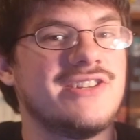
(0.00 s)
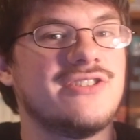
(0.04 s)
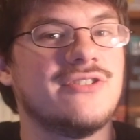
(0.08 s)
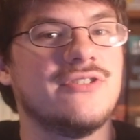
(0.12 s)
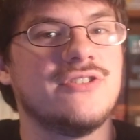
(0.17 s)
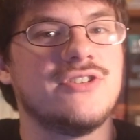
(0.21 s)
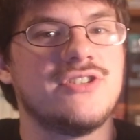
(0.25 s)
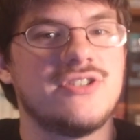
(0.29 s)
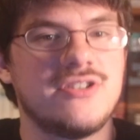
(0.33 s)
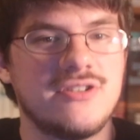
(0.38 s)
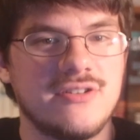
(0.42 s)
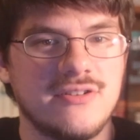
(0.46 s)

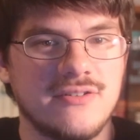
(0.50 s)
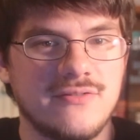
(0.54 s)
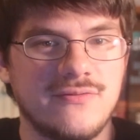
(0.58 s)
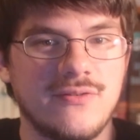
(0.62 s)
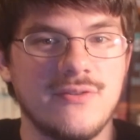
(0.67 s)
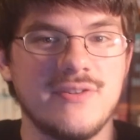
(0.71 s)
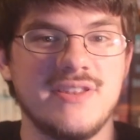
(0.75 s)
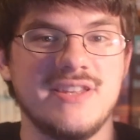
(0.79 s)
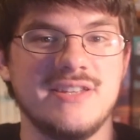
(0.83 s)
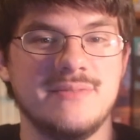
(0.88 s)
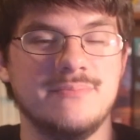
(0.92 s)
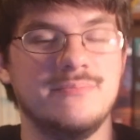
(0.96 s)
search
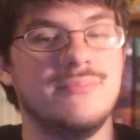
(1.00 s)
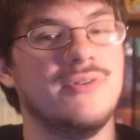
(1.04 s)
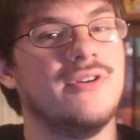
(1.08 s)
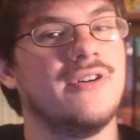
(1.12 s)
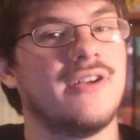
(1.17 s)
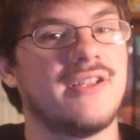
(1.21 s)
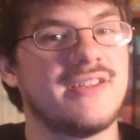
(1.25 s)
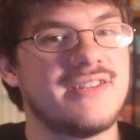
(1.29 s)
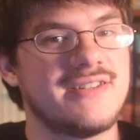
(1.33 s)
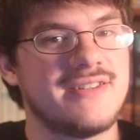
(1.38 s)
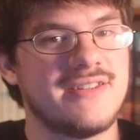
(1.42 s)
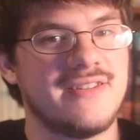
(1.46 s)
for these
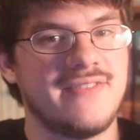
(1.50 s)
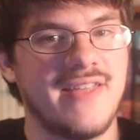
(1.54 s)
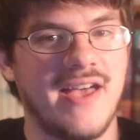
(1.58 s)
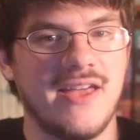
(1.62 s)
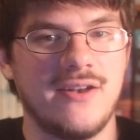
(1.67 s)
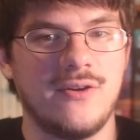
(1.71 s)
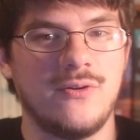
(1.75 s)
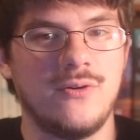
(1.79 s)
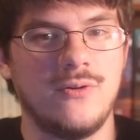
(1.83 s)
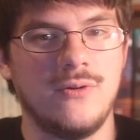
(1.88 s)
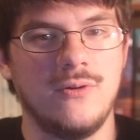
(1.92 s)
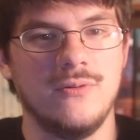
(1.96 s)
books
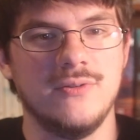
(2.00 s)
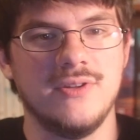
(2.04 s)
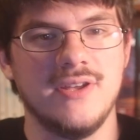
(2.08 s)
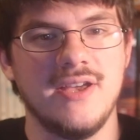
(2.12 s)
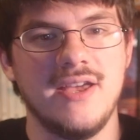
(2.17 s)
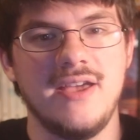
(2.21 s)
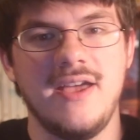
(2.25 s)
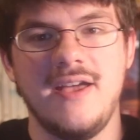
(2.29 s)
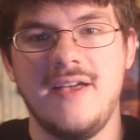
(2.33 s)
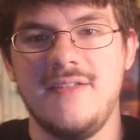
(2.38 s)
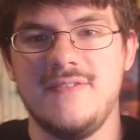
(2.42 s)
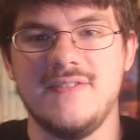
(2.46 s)
that hold
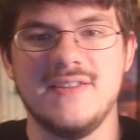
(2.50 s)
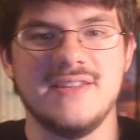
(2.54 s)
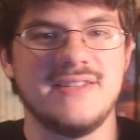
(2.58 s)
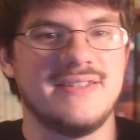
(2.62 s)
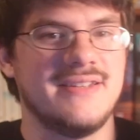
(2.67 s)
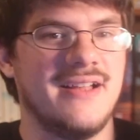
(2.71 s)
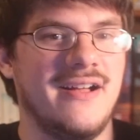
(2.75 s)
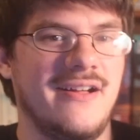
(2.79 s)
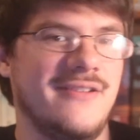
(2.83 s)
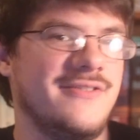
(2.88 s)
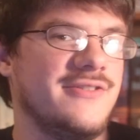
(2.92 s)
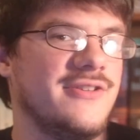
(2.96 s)

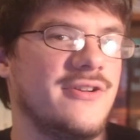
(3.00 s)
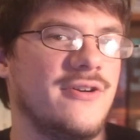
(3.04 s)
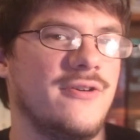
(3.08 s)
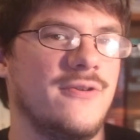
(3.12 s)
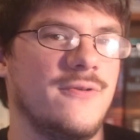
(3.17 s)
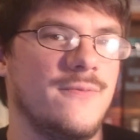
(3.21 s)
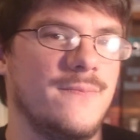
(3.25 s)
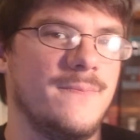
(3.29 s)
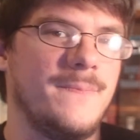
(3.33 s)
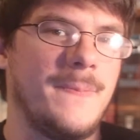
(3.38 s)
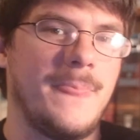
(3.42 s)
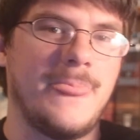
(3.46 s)
this
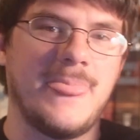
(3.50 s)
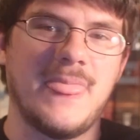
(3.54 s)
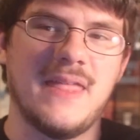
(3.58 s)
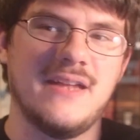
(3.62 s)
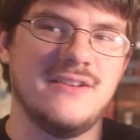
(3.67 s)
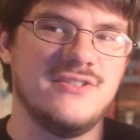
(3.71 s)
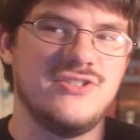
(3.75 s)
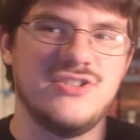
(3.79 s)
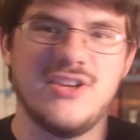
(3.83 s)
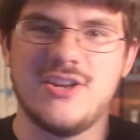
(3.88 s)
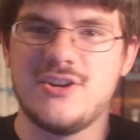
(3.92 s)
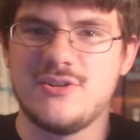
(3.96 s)
unknown,
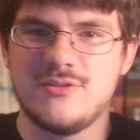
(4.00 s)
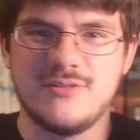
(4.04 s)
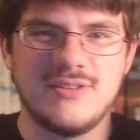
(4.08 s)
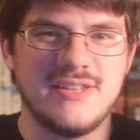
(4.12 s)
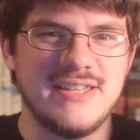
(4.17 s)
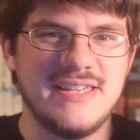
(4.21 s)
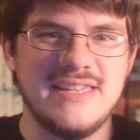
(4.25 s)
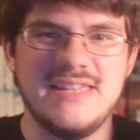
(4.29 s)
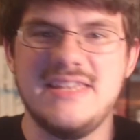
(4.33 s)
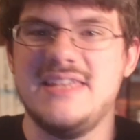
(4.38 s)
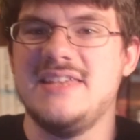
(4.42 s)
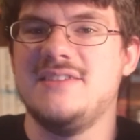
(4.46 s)

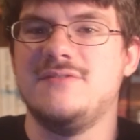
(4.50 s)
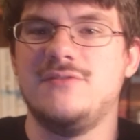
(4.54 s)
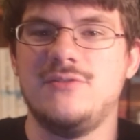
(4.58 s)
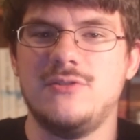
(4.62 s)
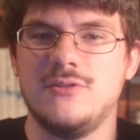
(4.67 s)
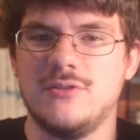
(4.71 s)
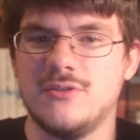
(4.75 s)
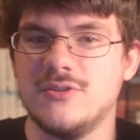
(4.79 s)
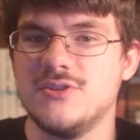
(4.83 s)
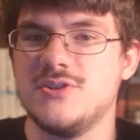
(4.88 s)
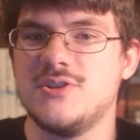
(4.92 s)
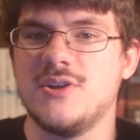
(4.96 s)
generally
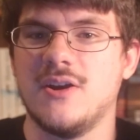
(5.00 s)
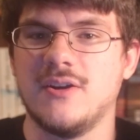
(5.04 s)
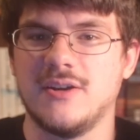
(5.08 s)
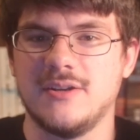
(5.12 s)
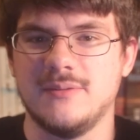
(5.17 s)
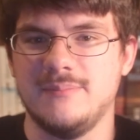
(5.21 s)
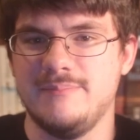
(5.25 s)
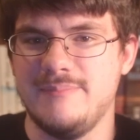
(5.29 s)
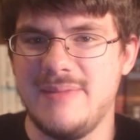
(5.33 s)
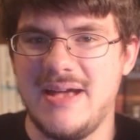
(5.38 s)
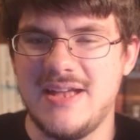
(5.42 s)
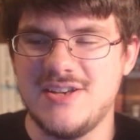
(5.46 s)
evil or
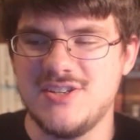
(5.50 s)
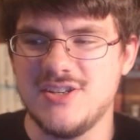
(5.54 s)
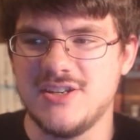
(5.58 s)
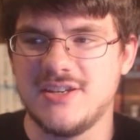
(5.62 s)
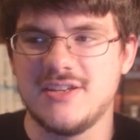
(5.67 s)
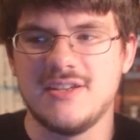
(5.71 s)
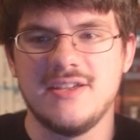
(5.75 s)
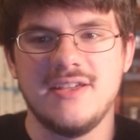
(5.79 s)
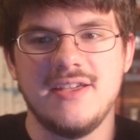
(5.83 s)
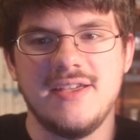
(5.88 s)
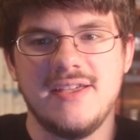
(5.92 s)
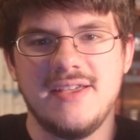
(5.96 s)
dark
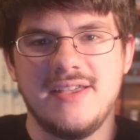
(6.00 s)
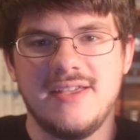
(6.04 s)
magic.